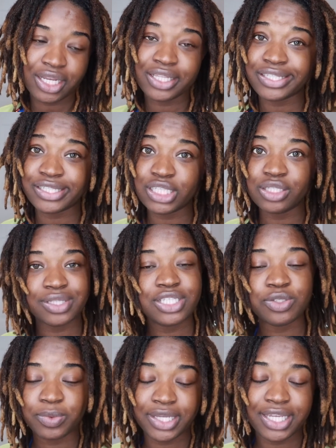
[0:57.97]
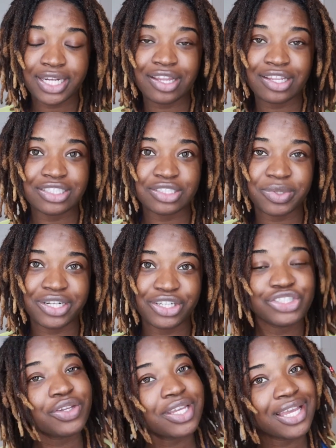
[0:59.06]
this glueless wig, and I just wanted to
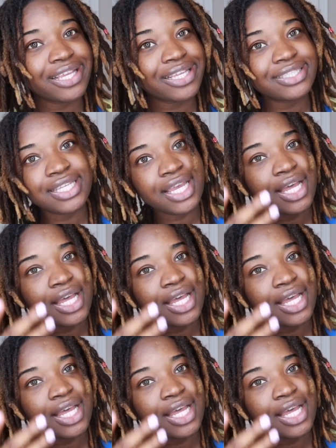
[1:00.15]
show you guys